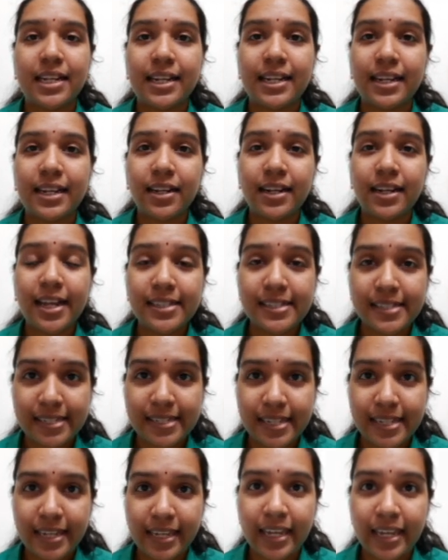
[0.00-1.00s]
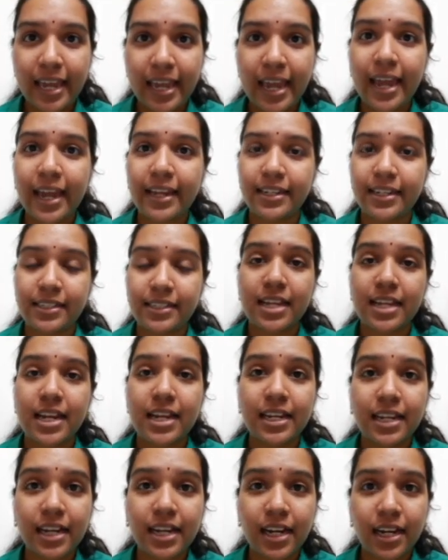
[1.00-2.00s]
Let's see and
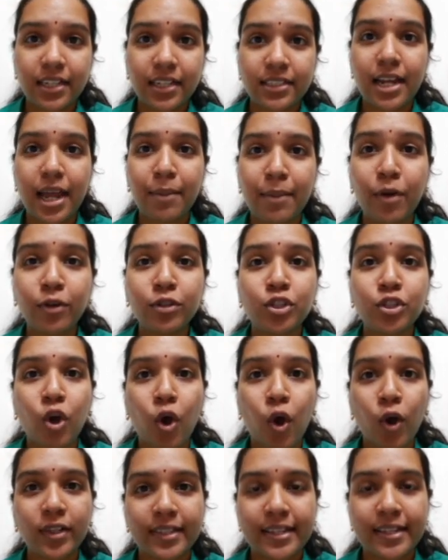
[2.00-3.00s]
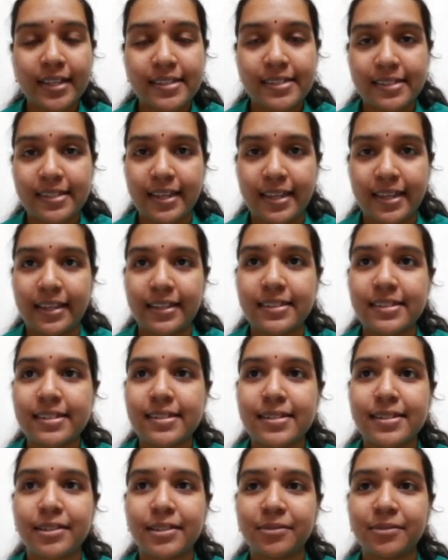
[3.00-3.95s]
learn about all these things.